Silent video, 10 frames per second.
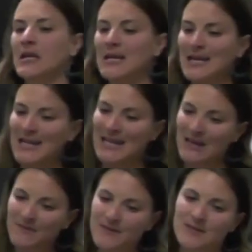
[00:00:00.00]
can
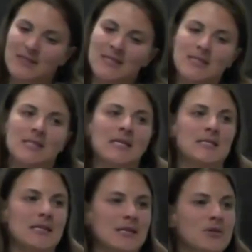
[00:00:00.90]
give us
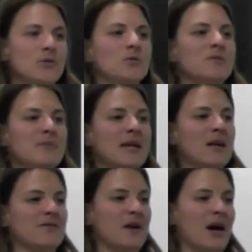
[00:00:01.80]
insights into the
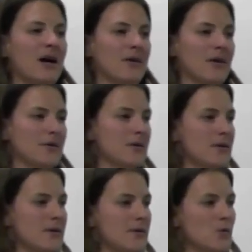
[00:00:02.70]
meaning of Chiron,
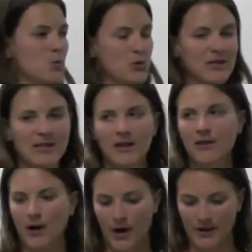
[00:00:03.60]
the wounded
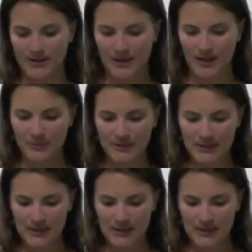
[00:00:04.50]
healer archetype.